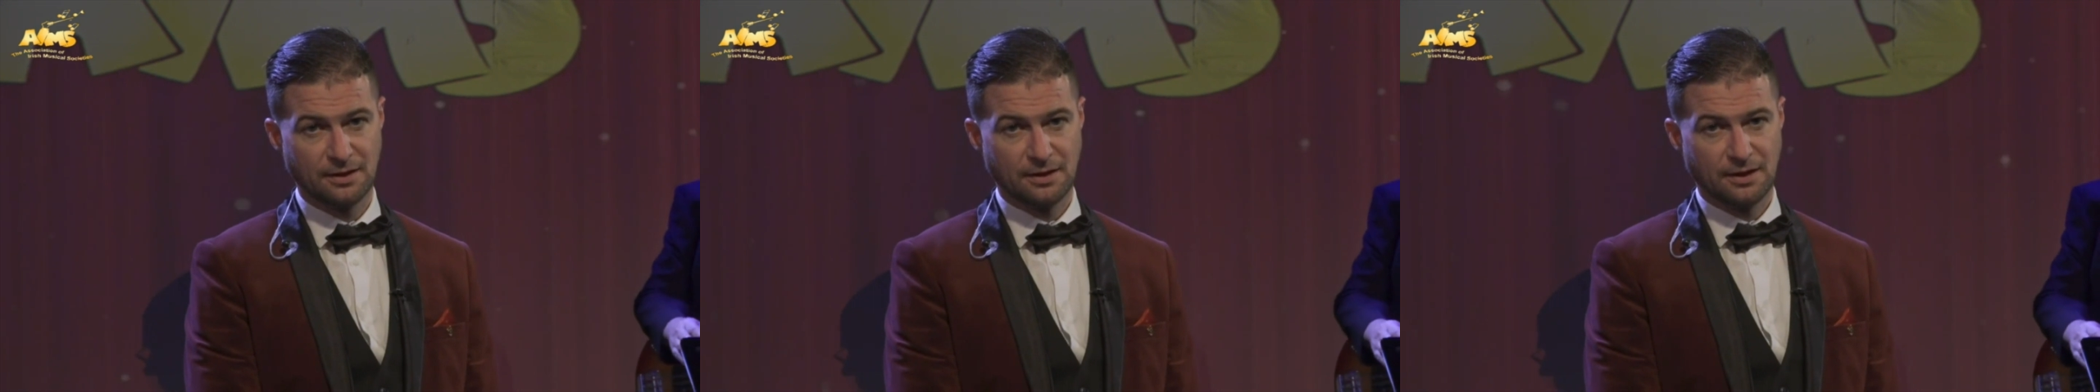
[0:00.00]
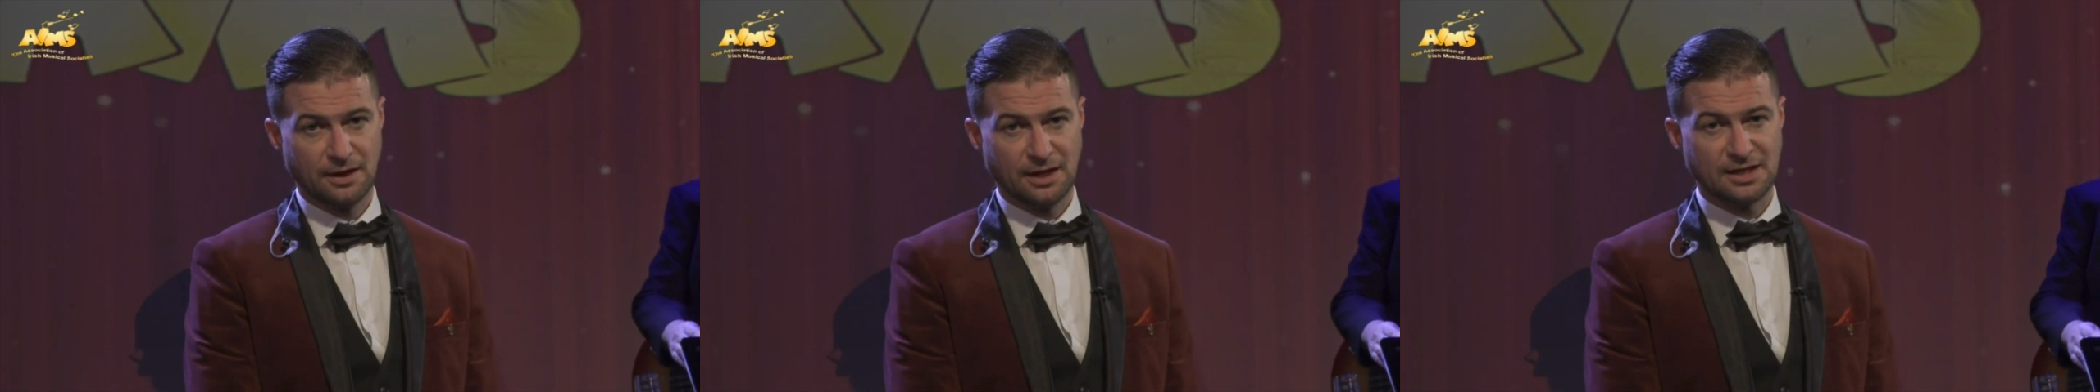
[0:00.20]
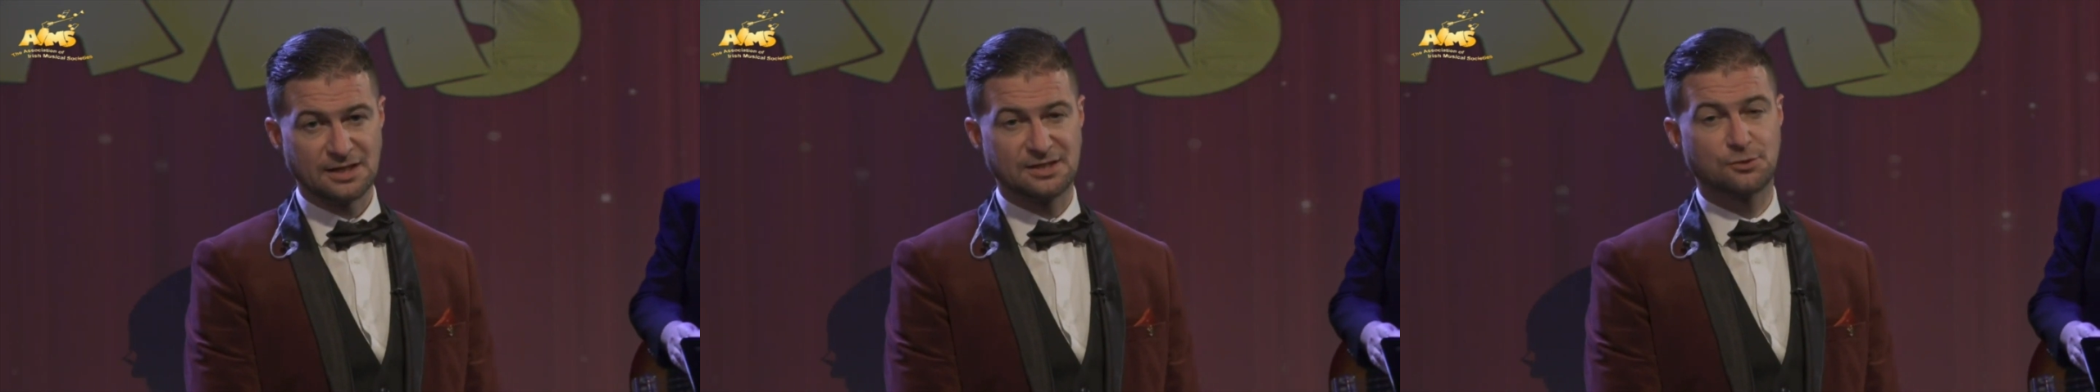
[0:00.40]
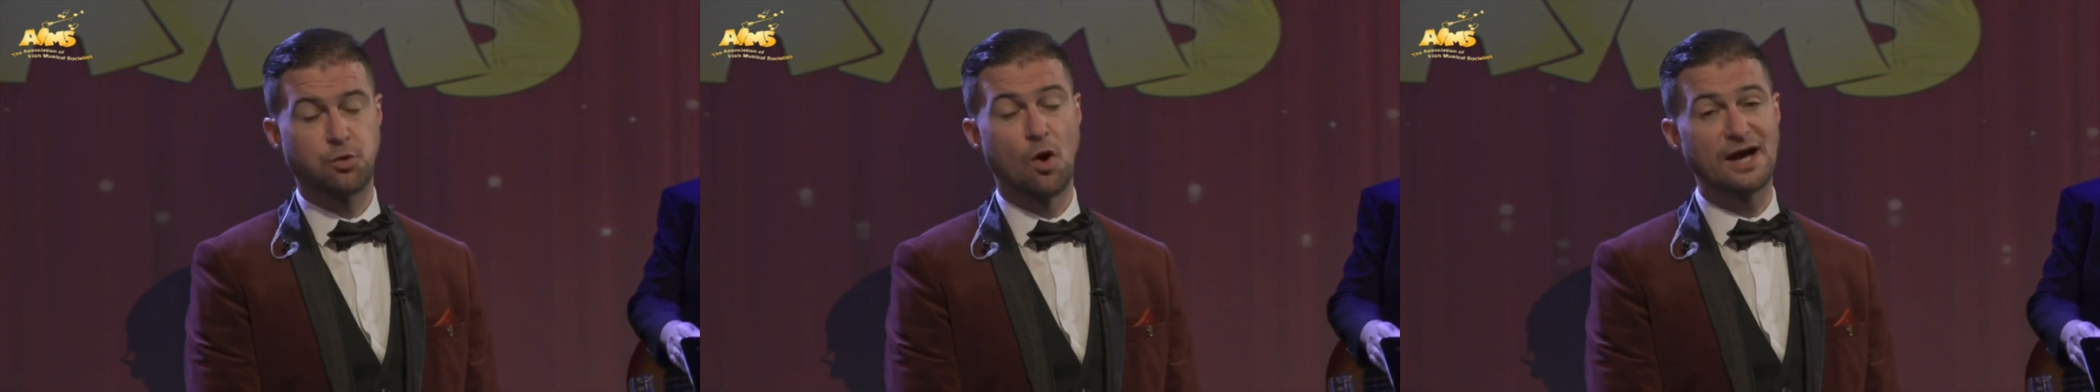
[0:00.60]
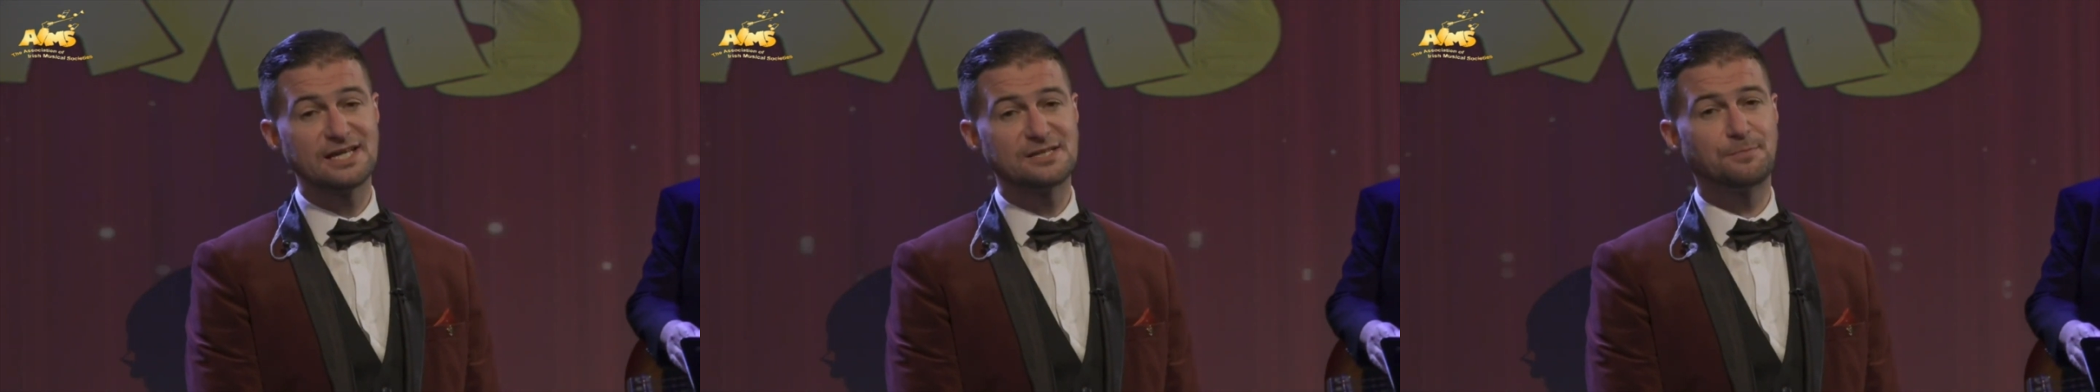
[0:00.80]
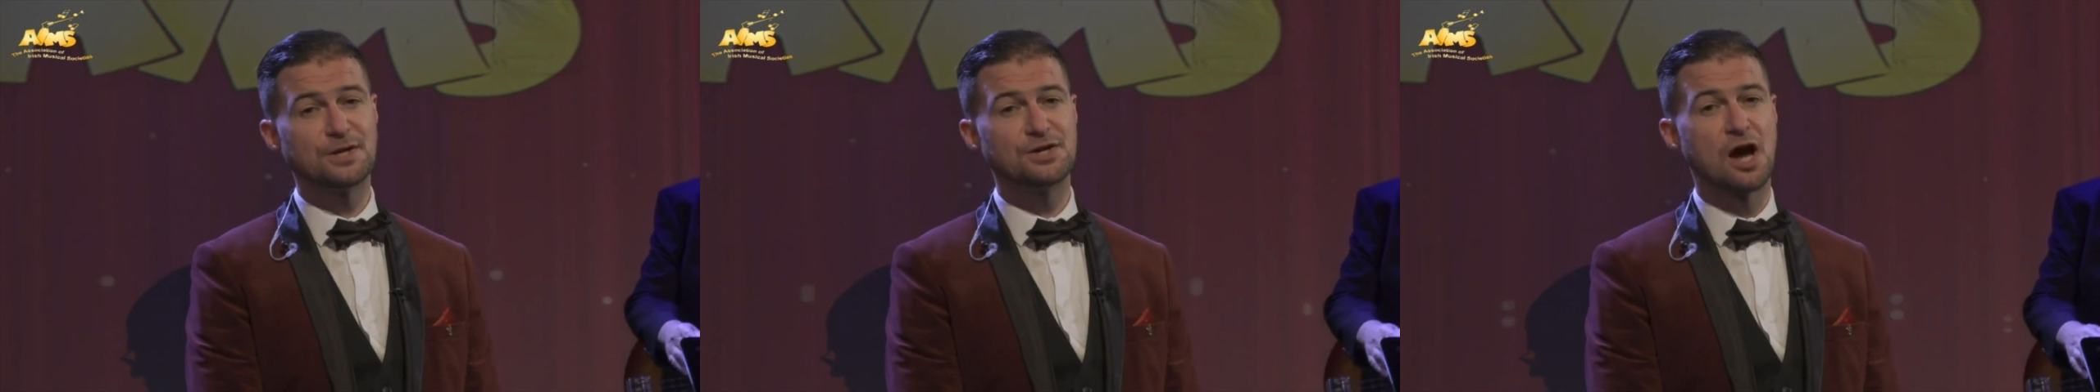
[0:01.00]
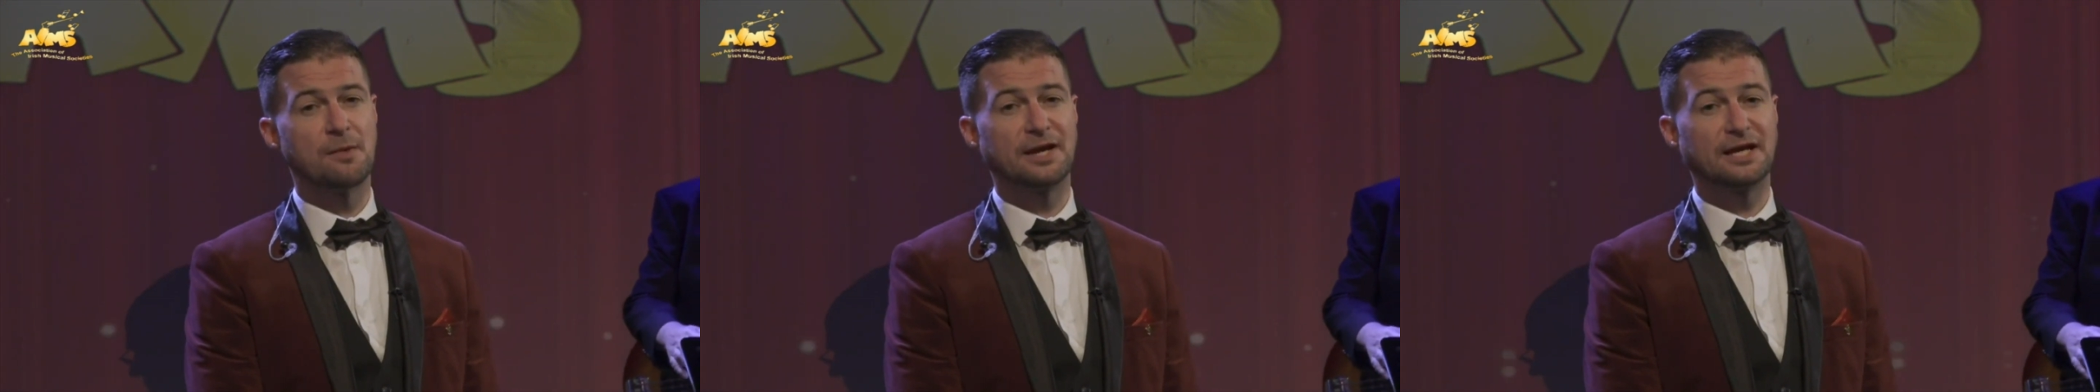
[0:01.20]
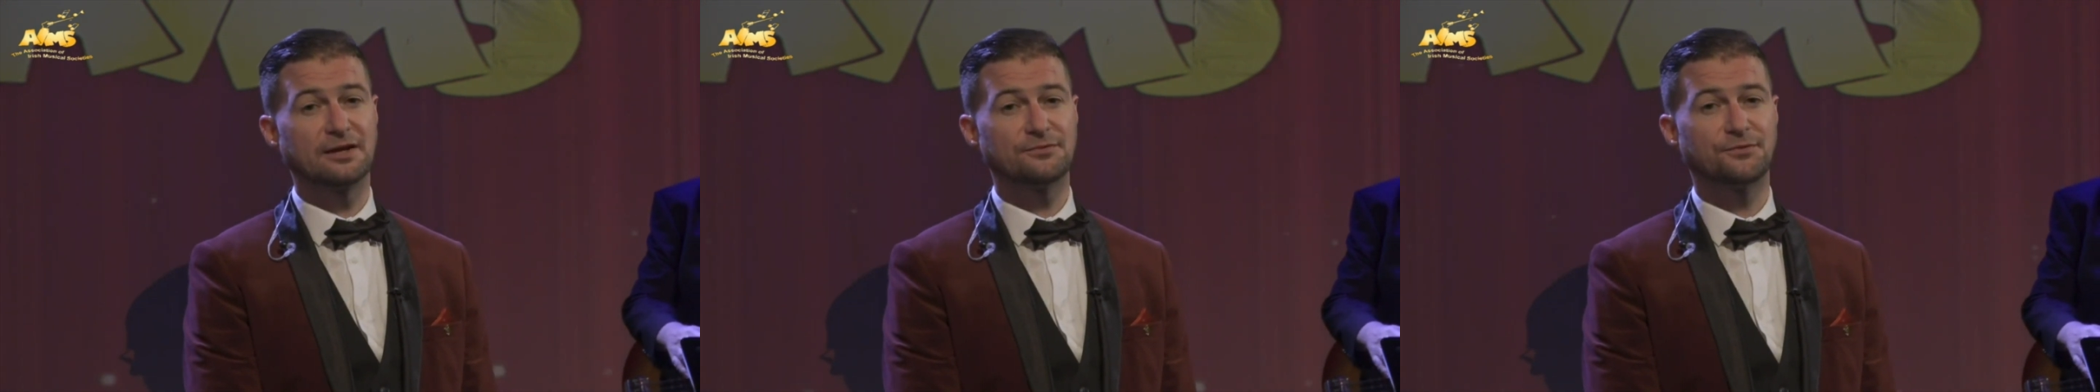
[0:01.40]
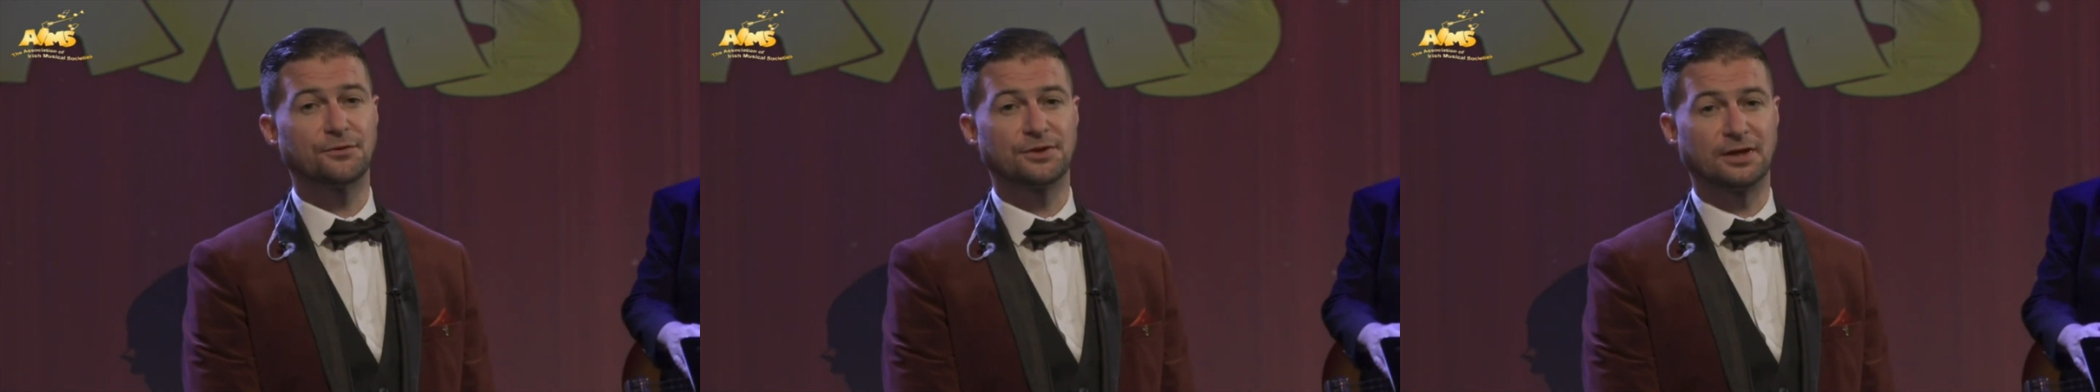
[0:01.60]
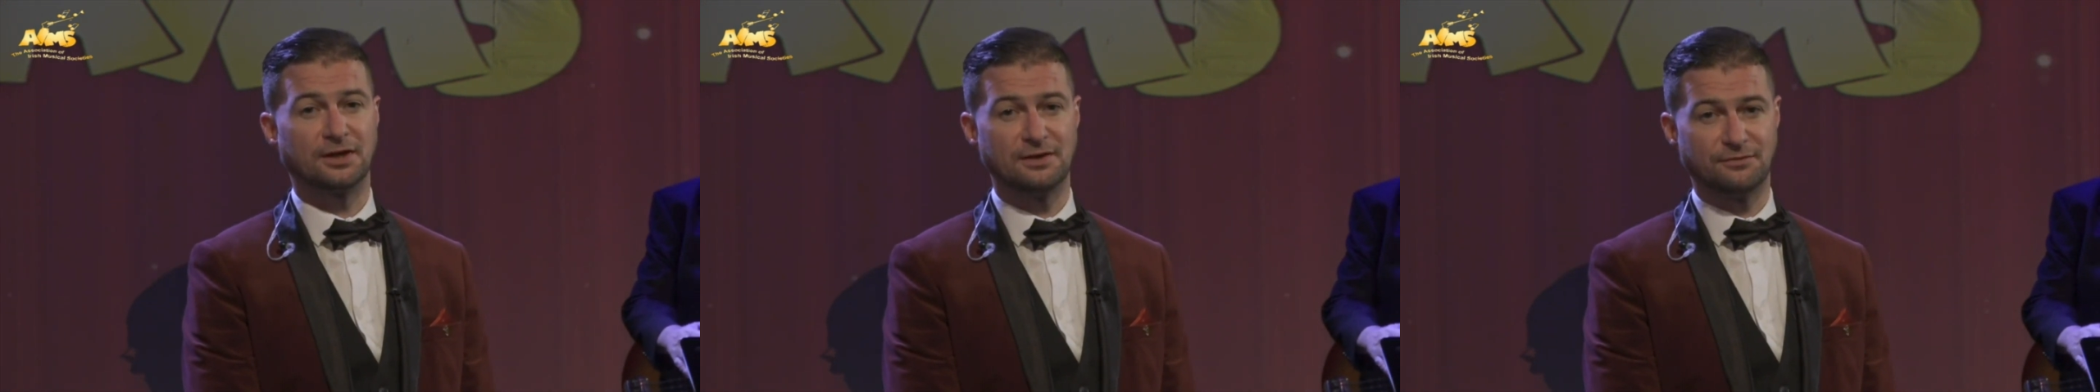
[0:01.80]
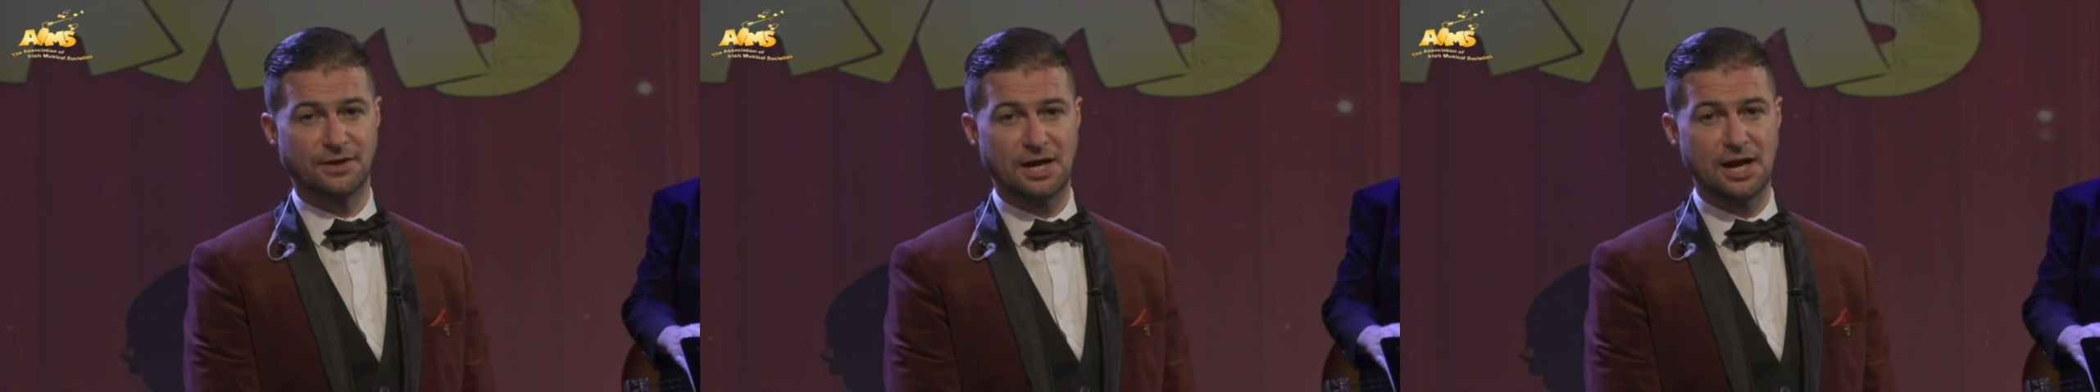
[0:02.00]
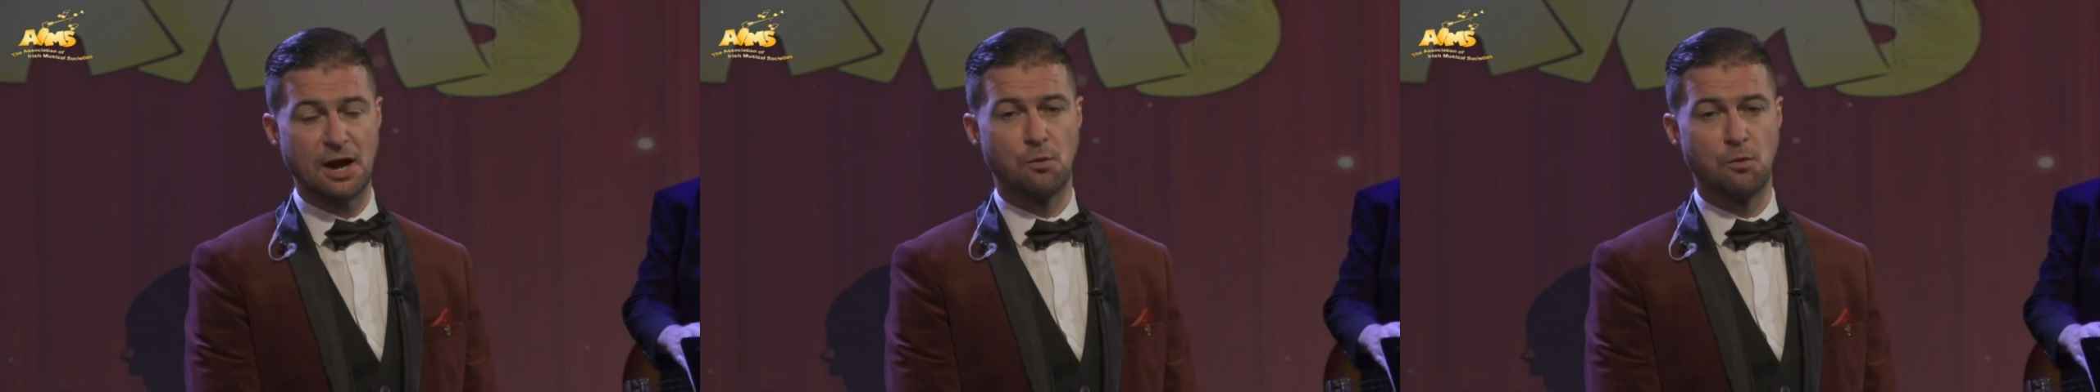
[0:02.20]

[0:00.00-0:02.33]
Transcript: He's twice been nominated for the Olivier